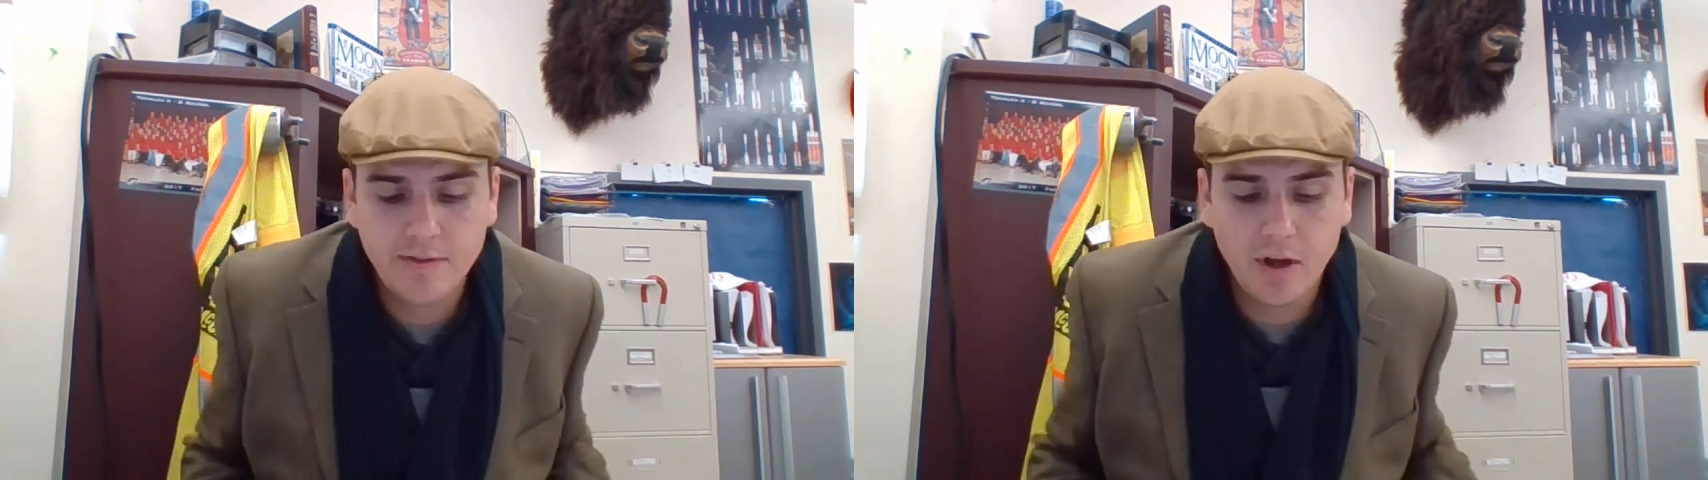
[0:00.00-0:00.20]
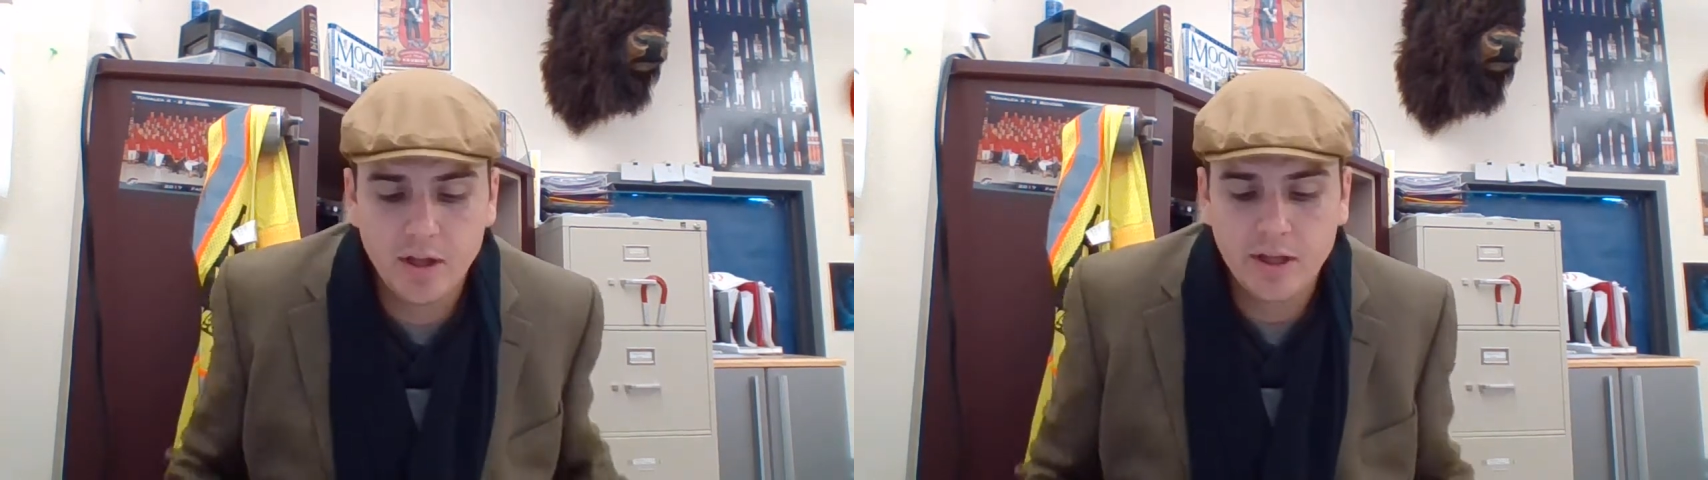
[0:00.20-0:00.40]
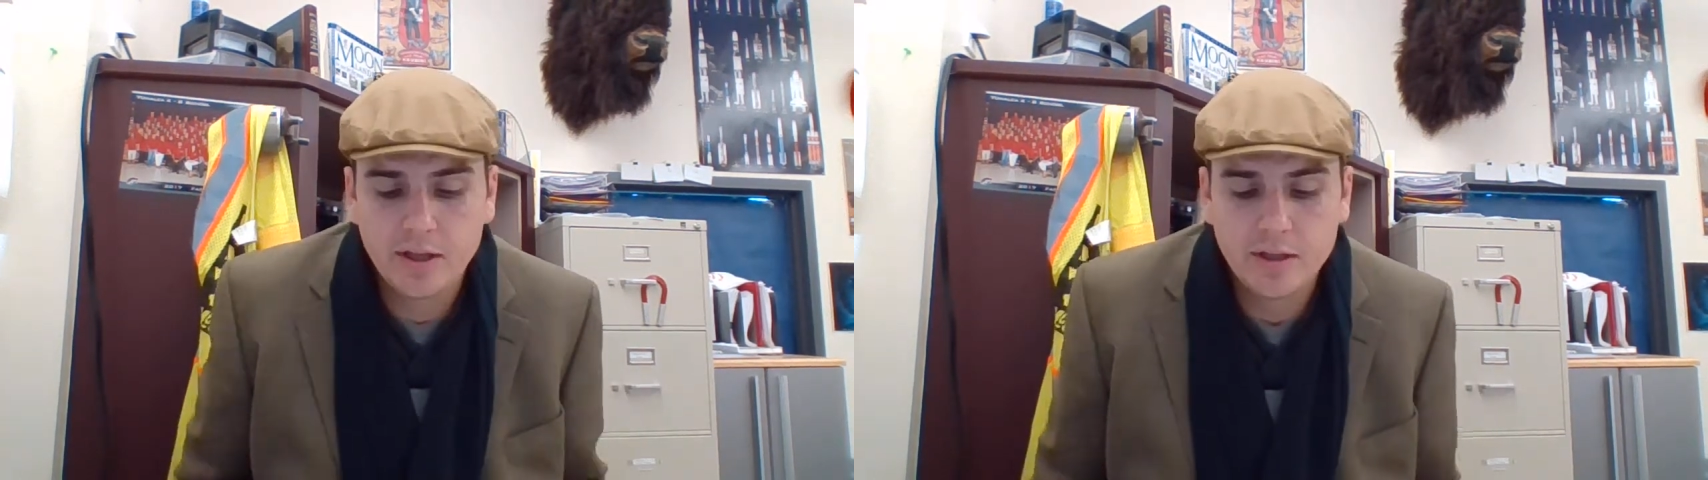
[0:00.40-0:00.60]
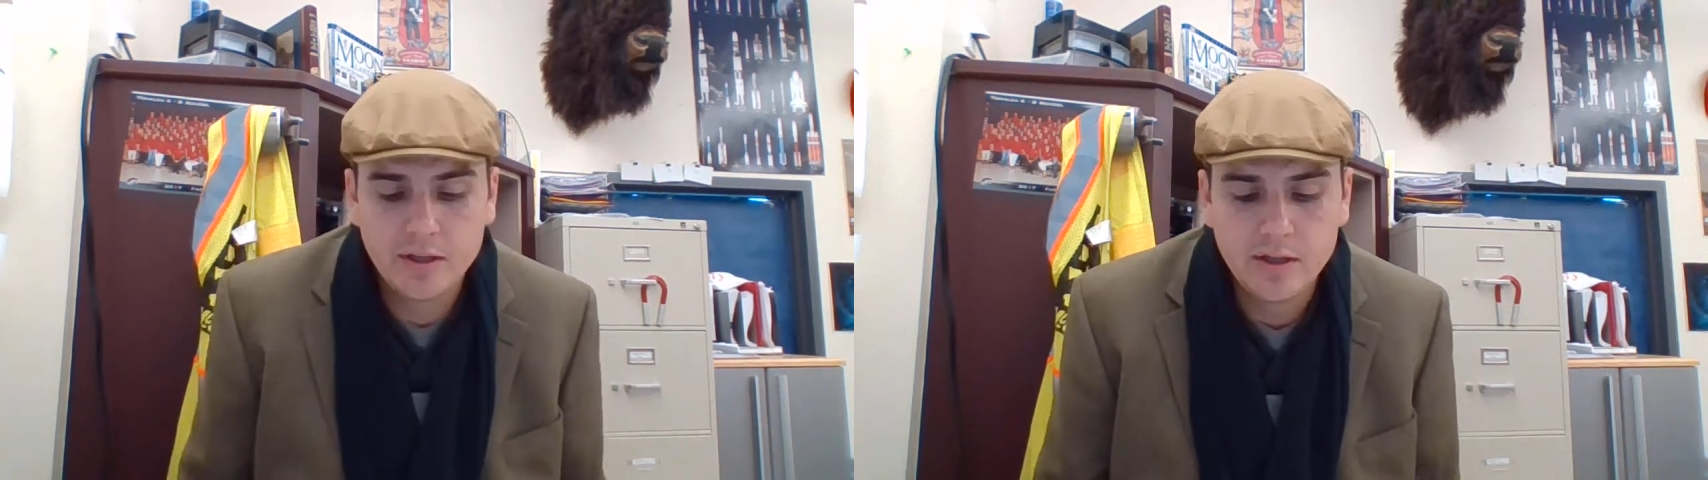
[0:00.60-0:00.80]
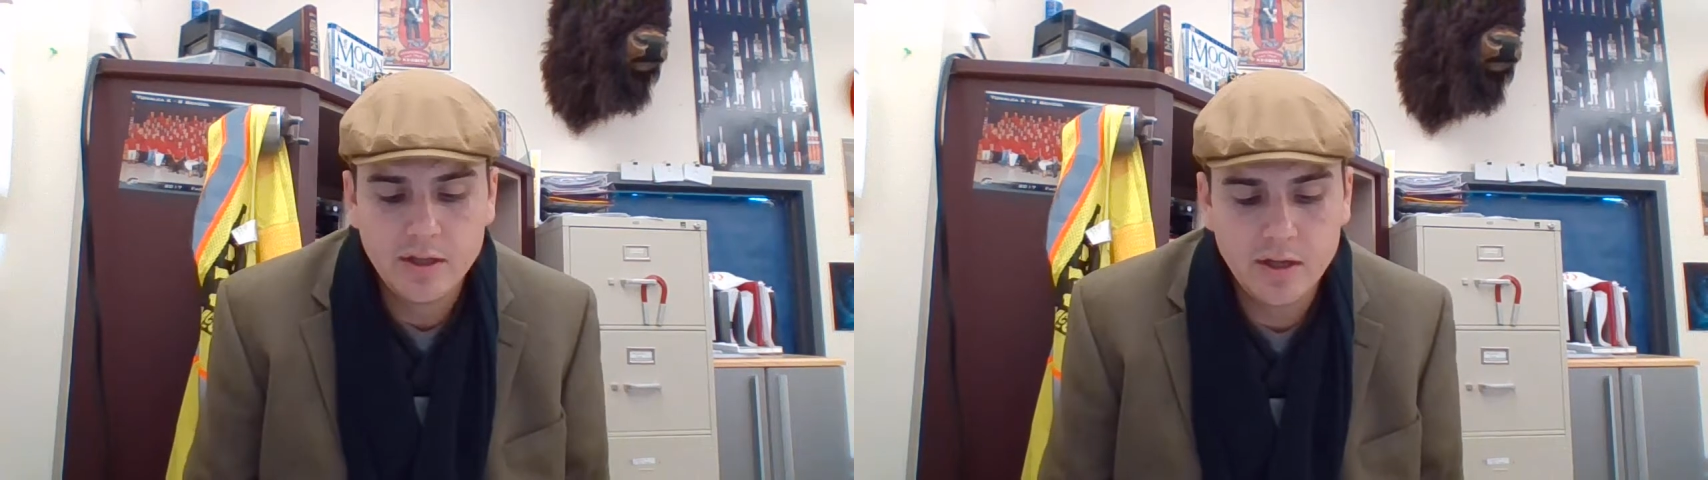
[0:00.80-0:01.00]
falling
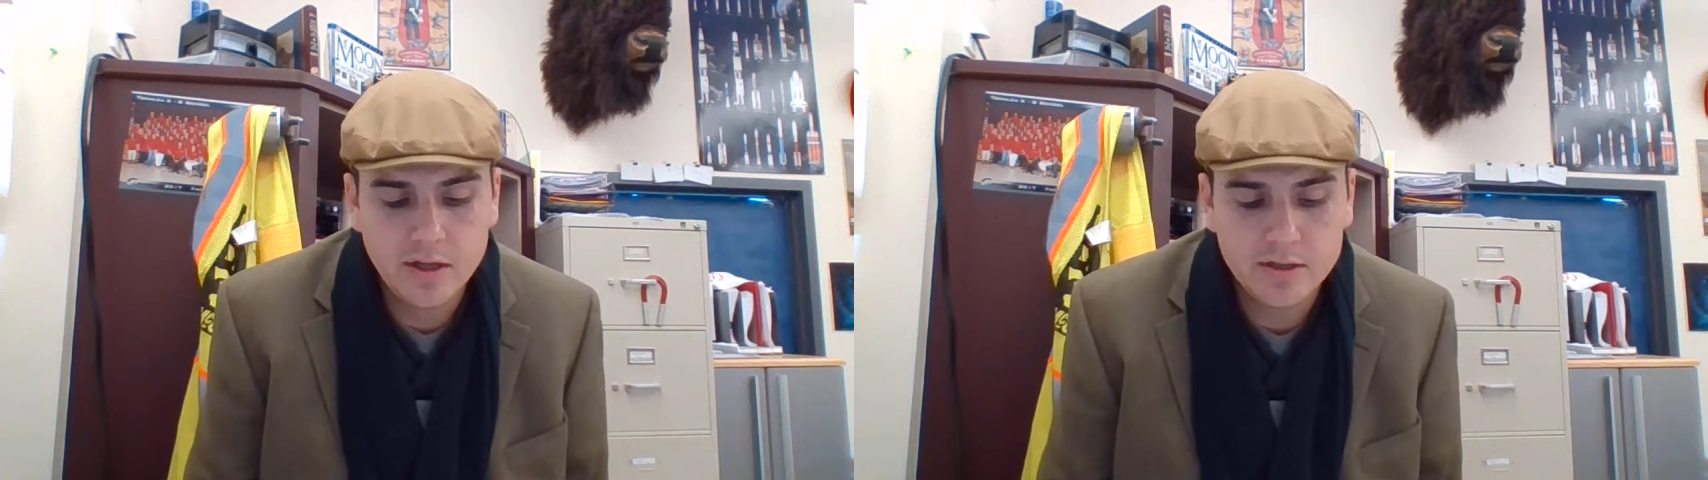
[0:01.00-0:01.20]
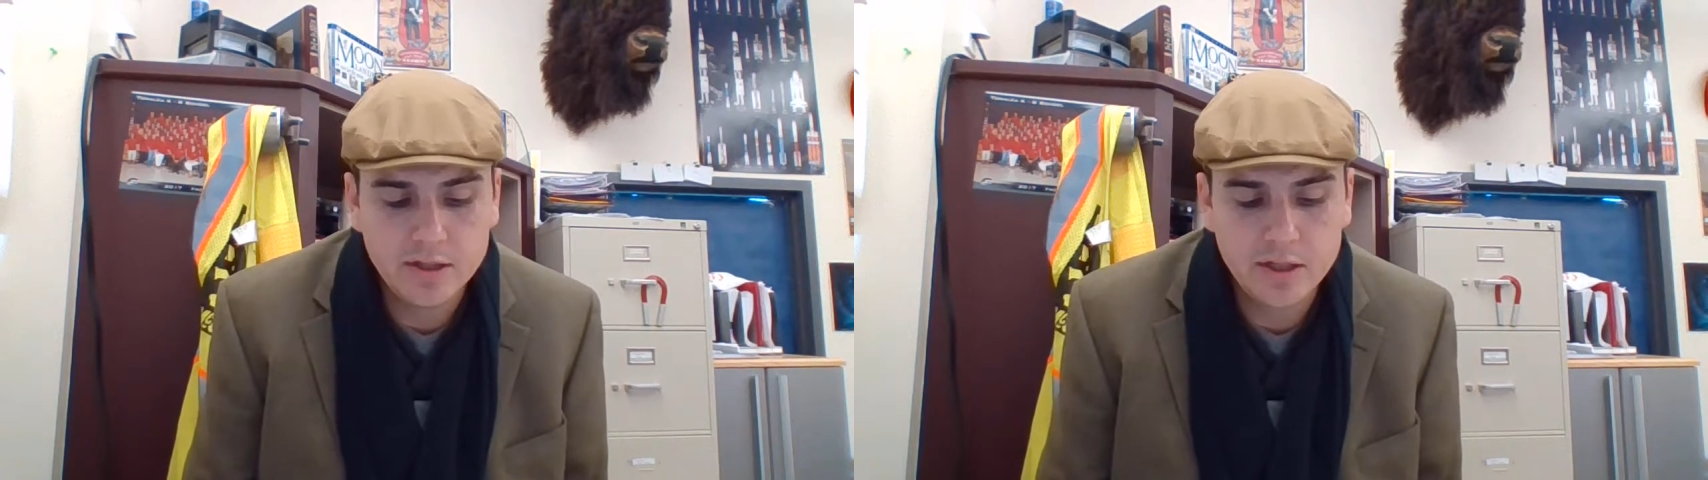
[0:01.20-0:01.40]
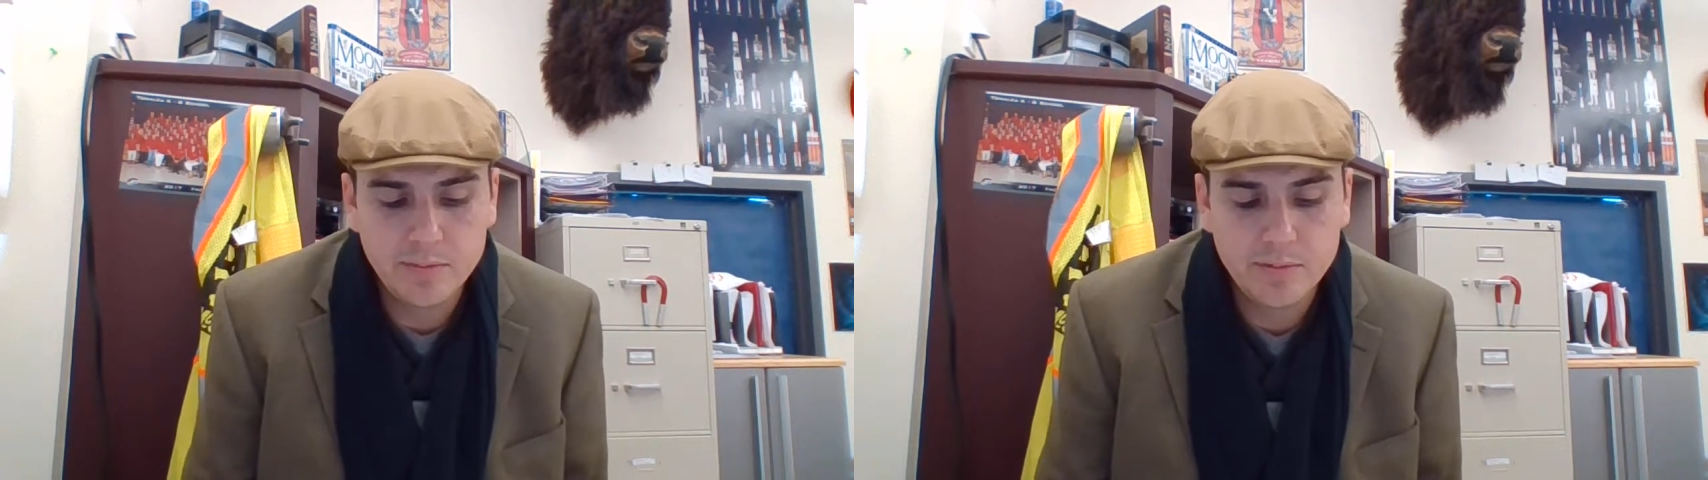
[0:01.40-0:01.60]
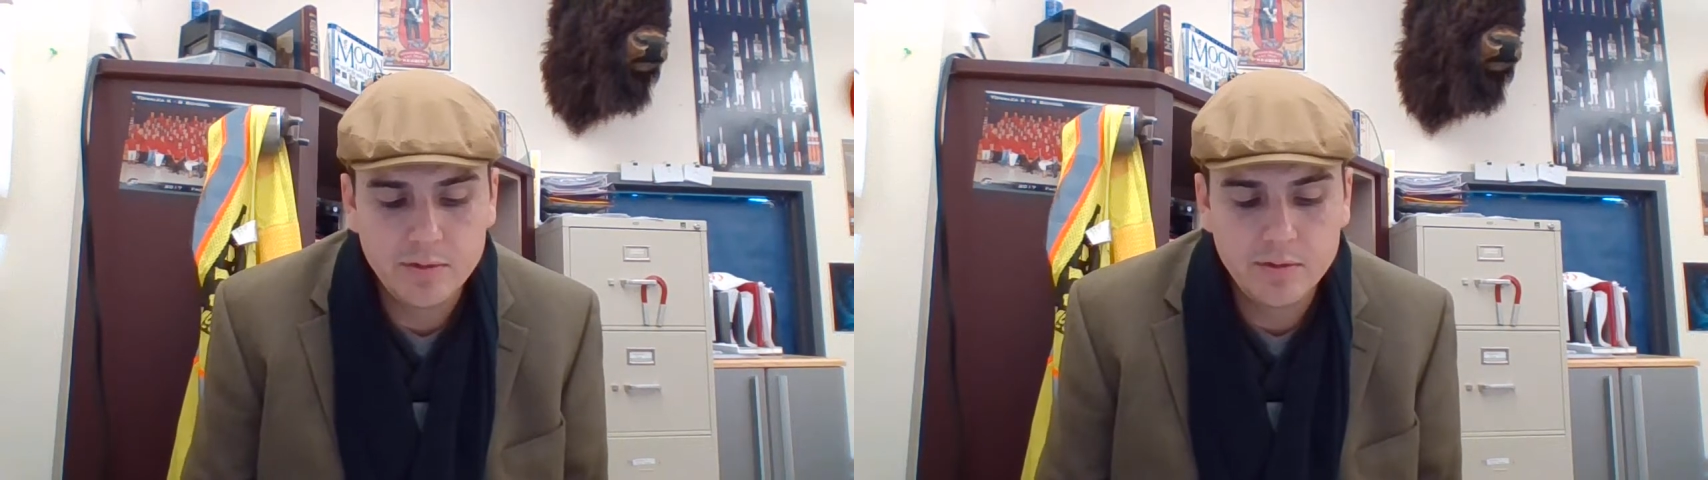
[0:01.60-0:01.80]
asleep.